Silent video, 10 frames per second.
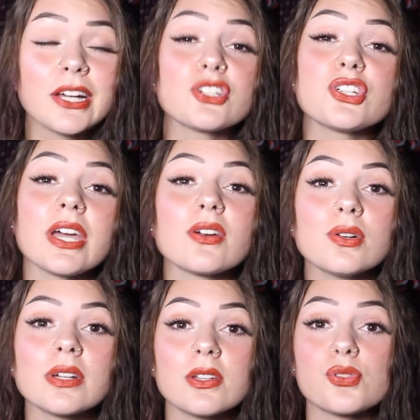Their
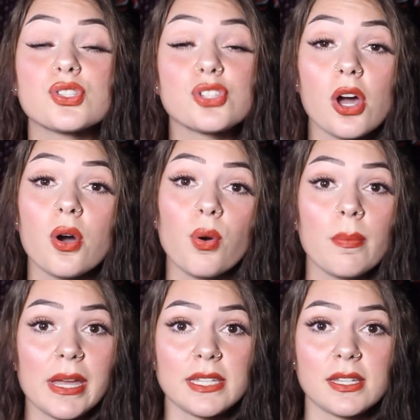channel is so
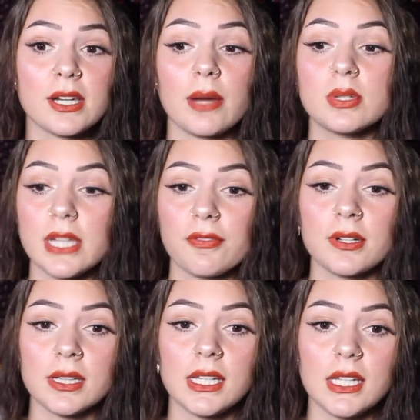amazing. I would
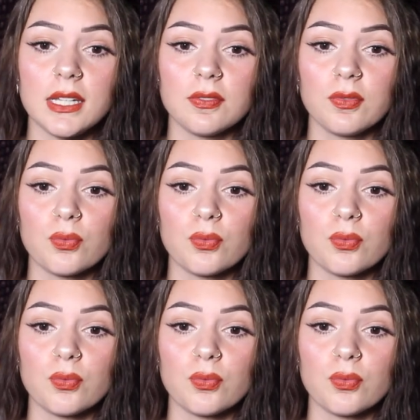definitely